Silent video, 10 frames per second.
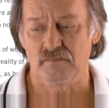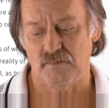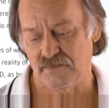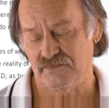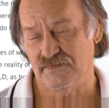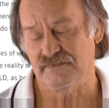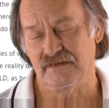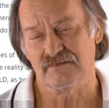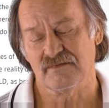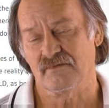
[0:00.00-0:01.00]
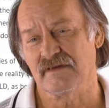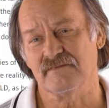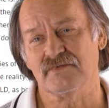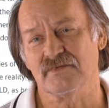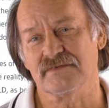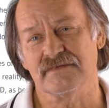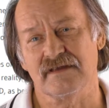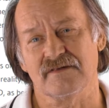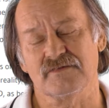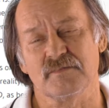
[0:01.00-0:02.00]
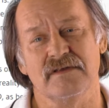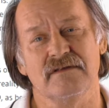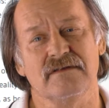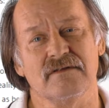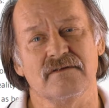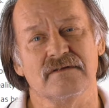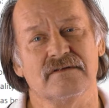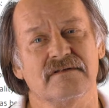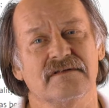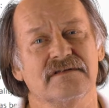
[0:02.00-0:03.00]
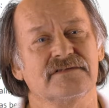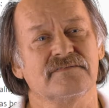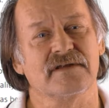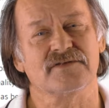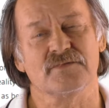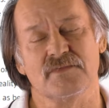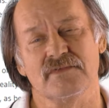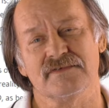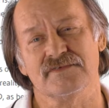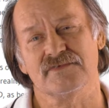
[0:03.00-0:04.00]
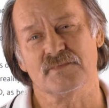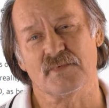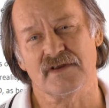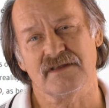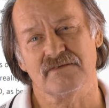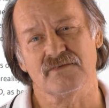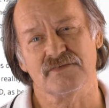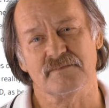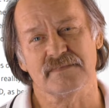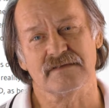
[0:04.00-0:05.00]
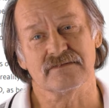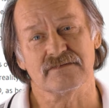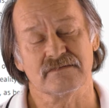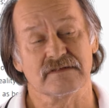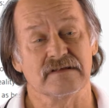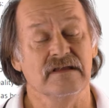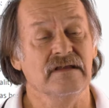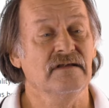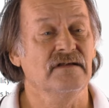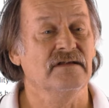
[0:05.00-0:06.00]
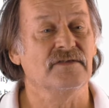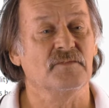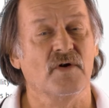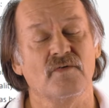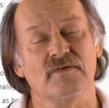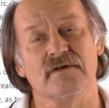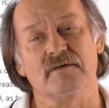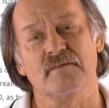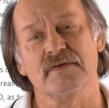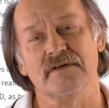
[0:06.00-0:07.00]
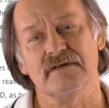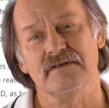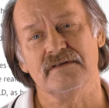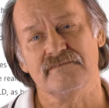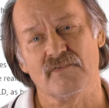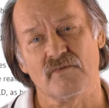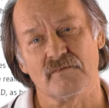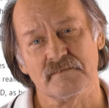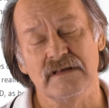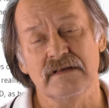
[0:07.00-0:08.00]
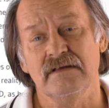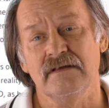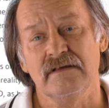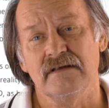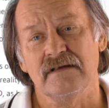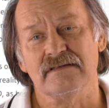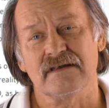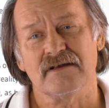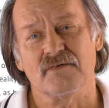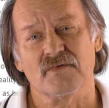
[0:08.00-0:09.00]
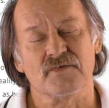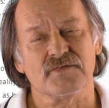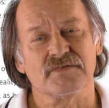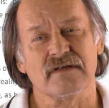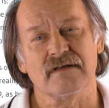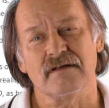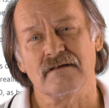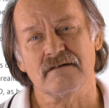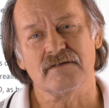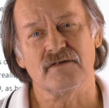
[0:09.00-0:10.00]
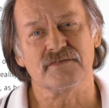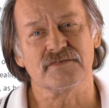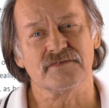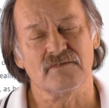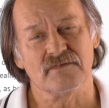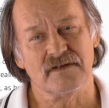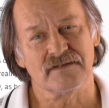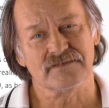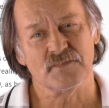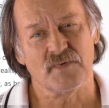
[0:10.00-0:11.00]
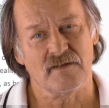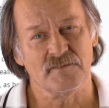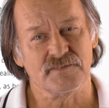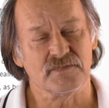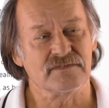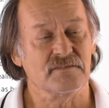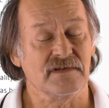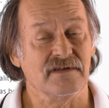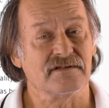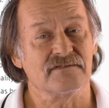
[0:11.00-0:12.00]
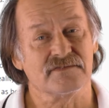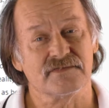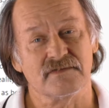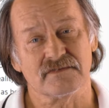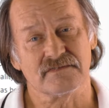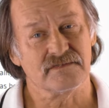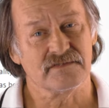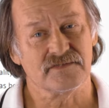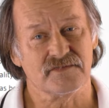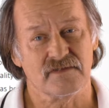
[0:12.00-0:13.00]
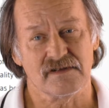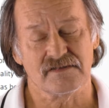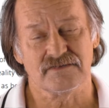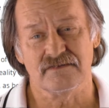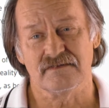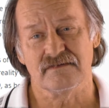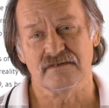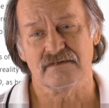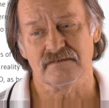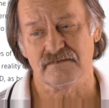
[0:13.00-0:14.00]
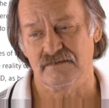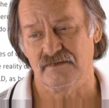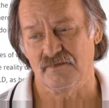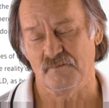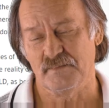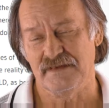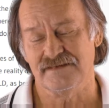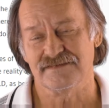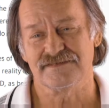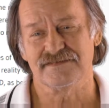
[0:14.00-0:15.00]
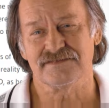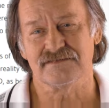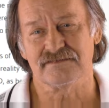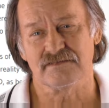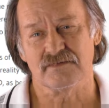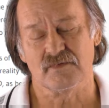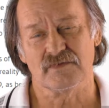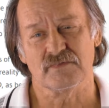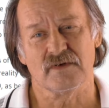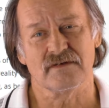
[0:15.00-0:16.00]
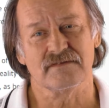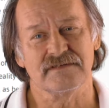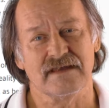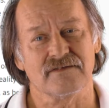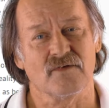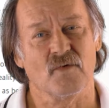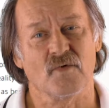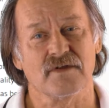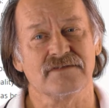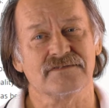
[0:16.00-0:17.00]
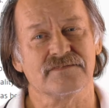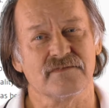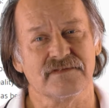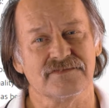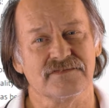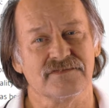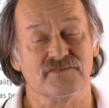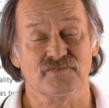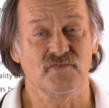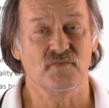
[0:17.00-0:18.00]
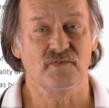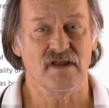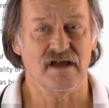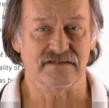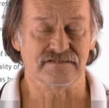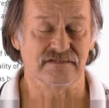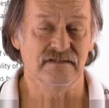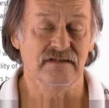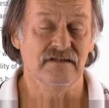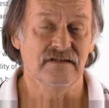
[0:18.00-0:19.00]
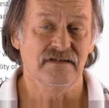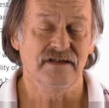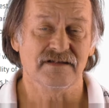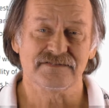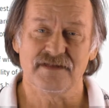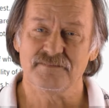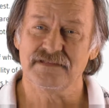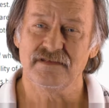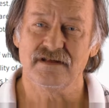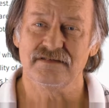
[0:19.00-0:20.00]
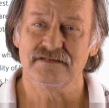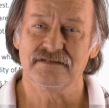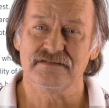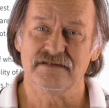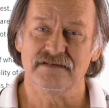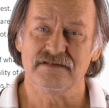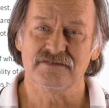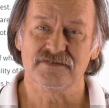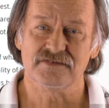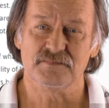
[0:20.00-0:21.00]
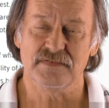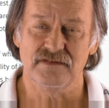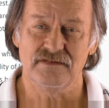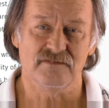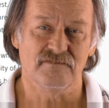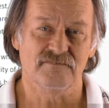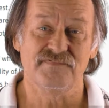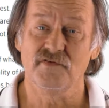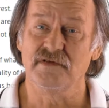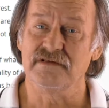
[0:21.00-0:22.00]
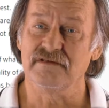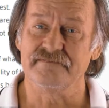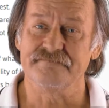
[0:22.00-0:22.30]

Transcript: Because if they don't have joints, they have to be, literally as flexible as a spring or something, so that the bone can completely deform. And that, of course, causes all kinds of problems with the molecular structure that's trying to, be consistent with where it's at. Organs, for instance, do not accept the idea that it can just be, fluid.